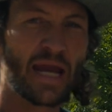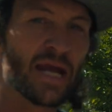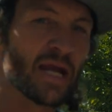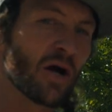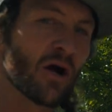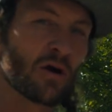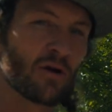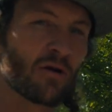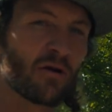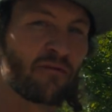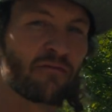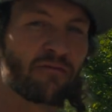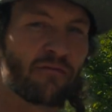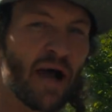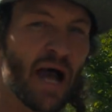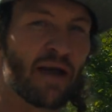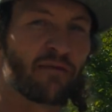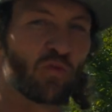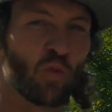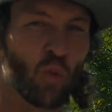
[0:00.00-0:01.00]

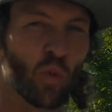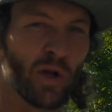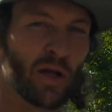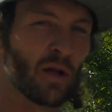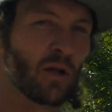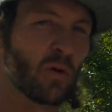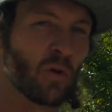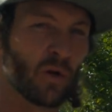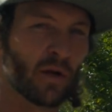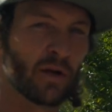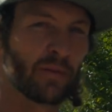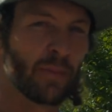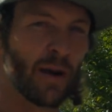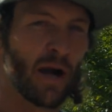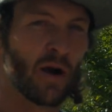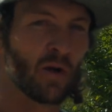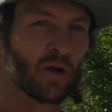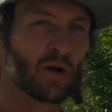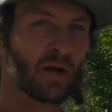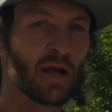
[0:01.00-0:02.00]
805 wheel
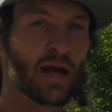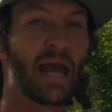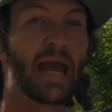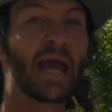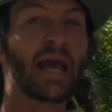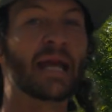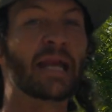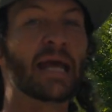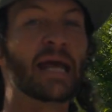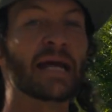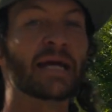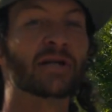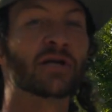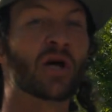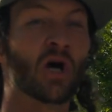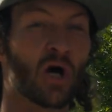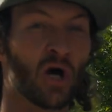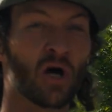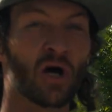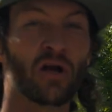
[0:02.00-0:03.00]
horsepower and a
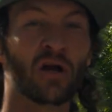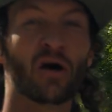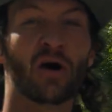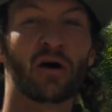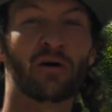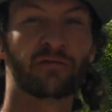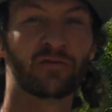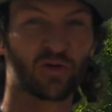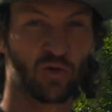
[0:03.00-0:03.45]
ton of